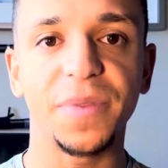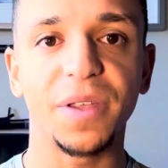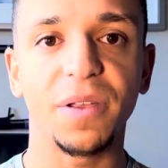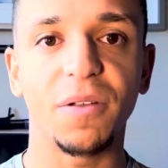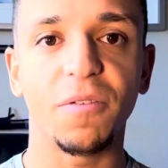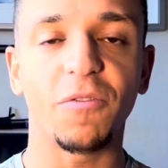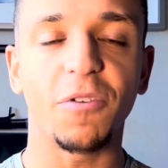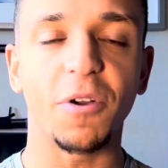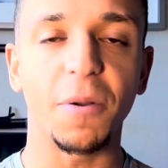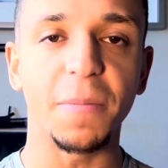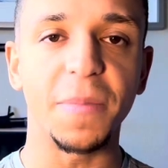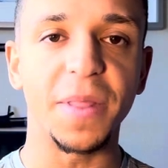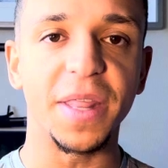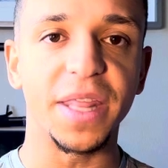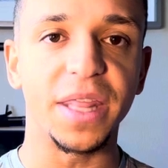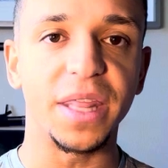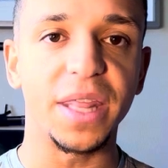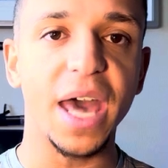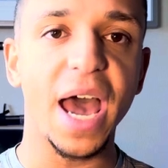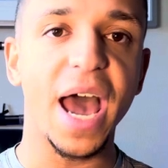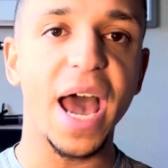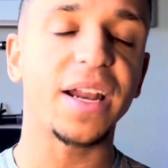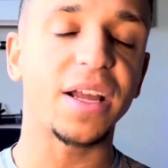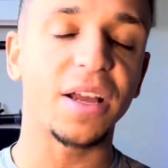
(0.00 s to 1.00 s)
from
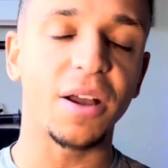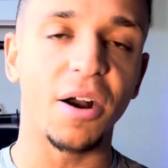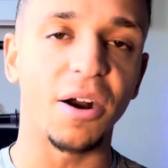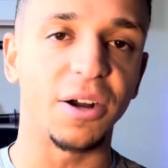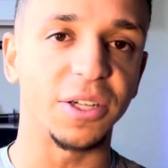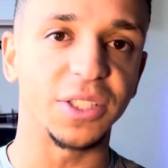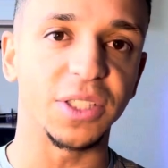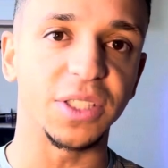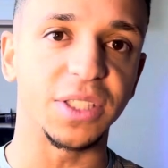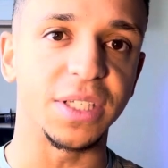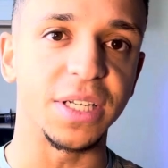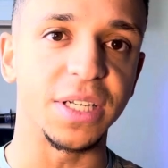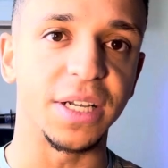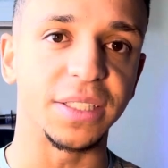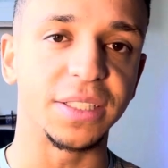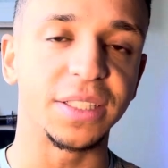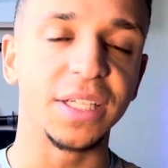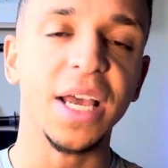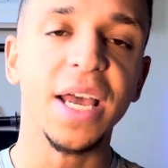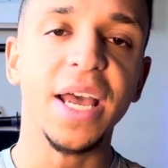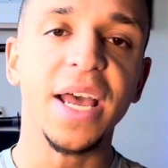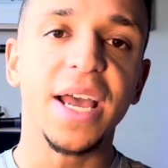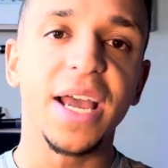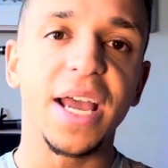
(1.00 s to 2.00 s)
that consciousness?
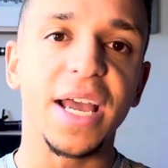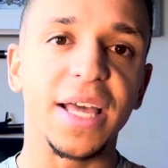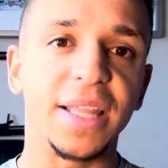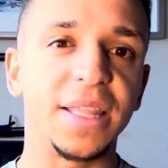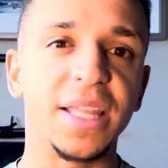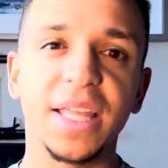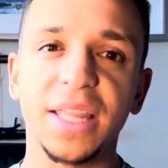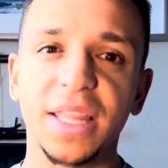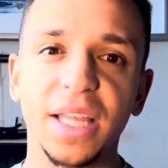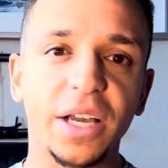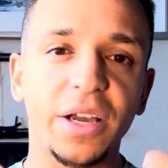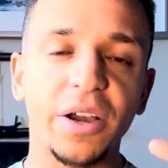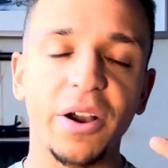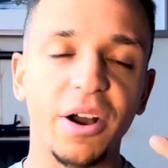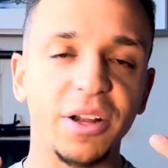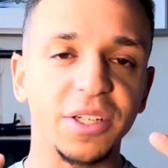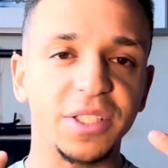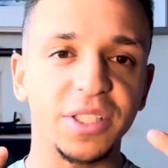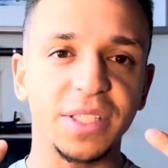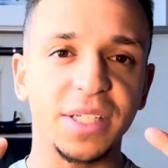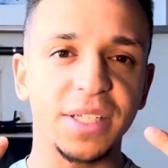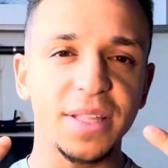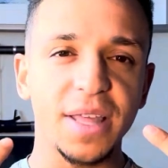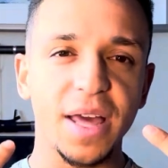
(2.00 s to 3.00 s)
And then the
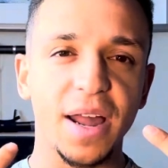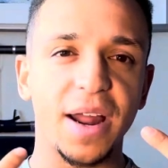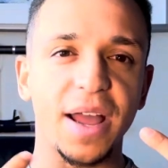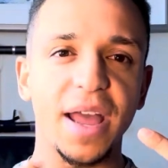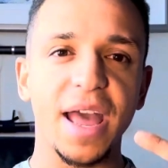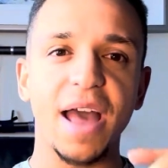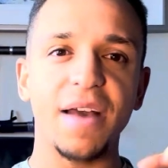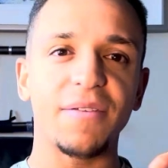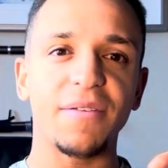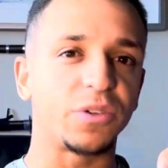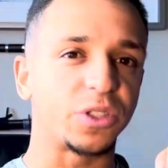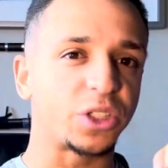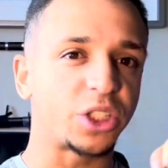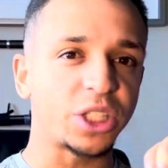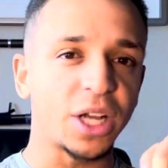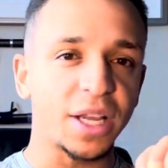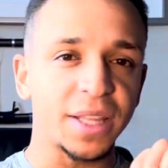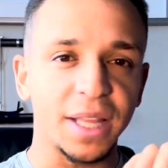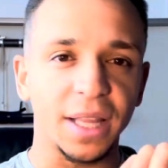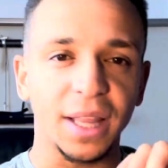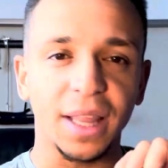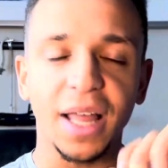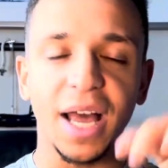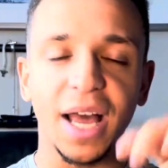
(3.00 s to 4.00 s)
consciousness that I have will
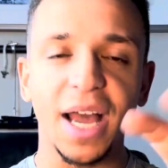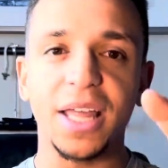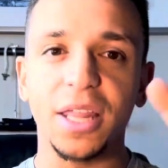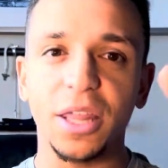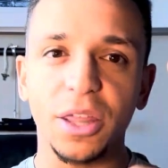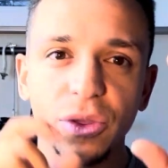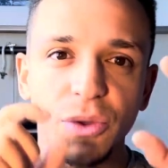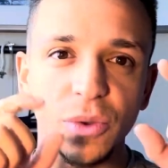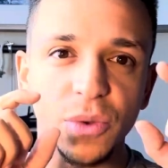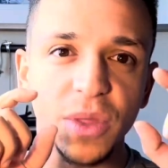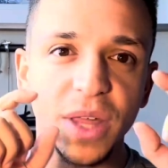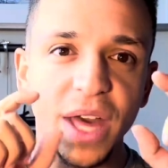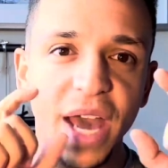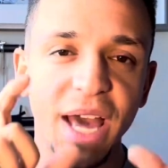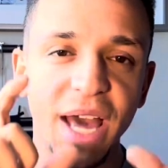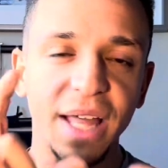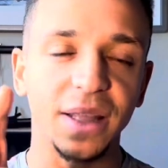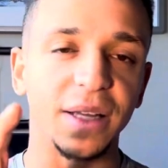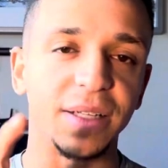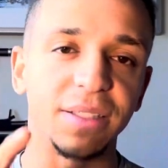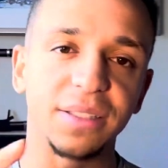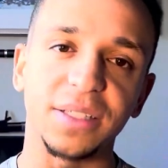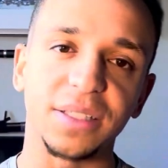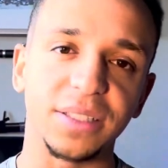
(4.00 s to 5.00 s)
shine the light through that
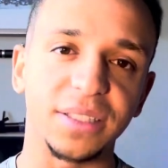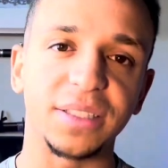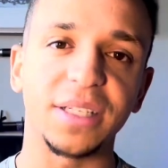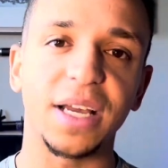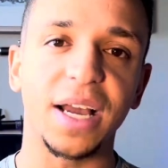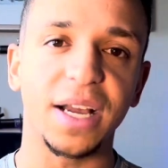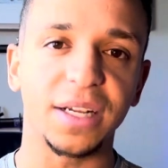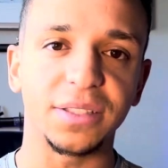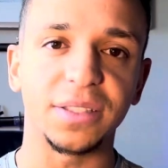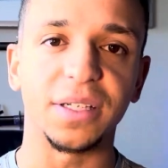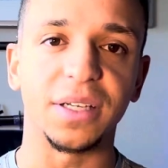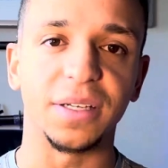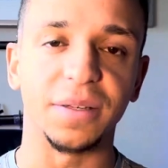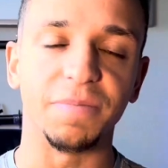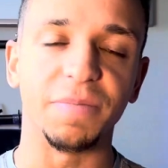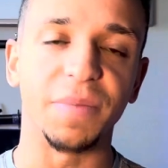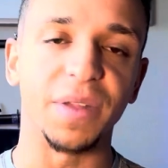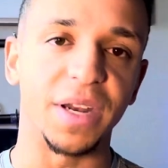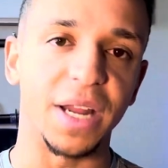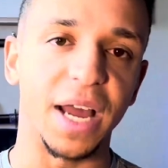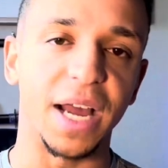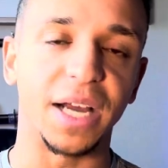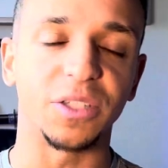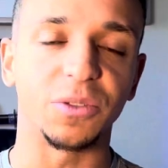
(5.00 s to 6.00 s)
lens. This is actually
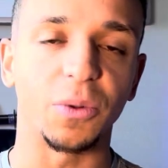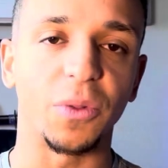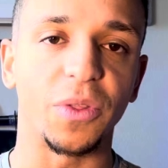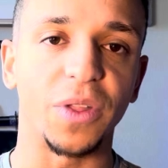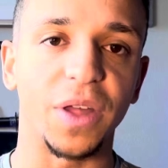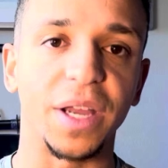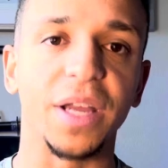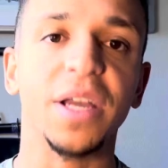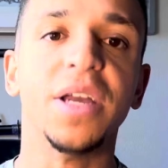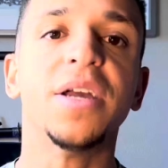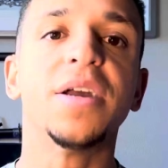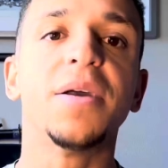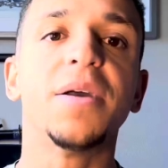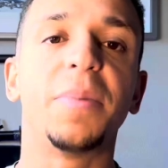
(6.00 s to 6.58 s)
an actual thing.